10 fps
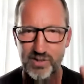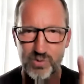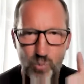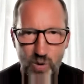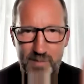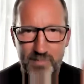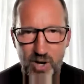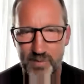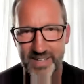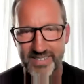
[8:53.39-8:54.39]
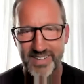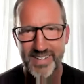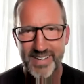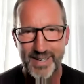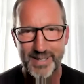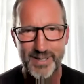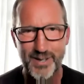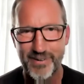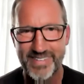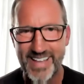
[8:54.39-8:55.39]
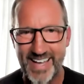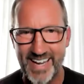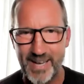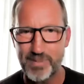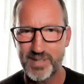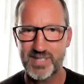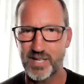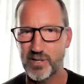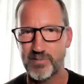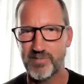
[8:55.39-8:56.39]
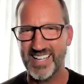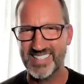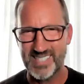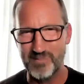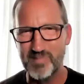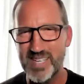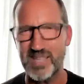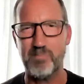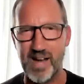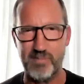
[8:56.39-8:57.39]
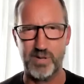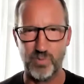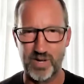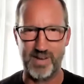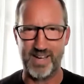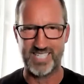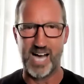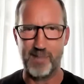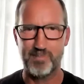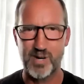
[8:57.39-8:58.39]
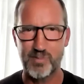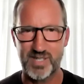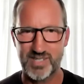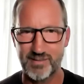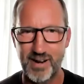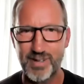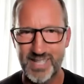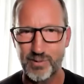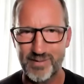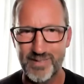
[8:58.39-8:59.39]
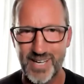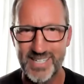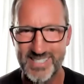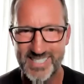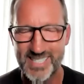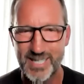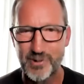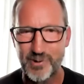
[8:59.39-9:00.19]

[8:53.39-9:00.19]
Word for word: There's one moment during that episode that to me might be one of my top moments of everything we've done at Seek Go